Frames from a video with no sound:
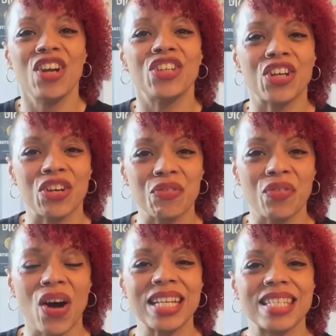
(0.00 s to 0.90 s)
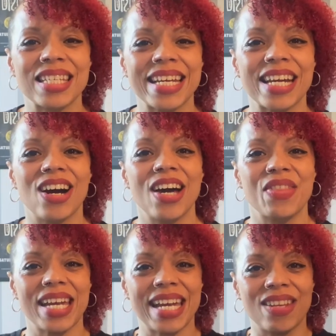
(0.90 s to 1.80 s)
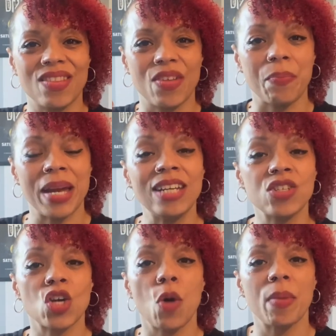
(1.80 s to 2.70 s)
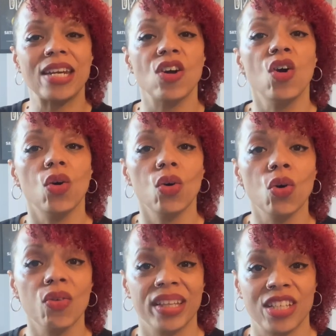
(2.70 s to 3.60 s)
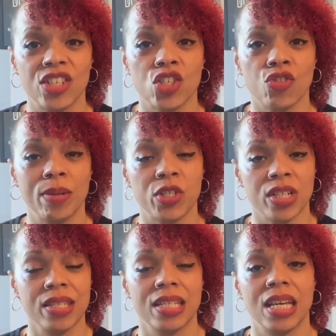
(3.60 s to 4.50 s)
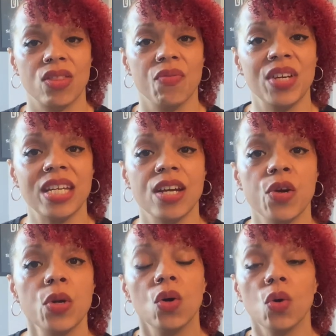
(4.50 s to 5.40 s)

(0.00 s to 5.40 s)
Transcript: You can find the link either in the pinned comment or in the description underneath the video.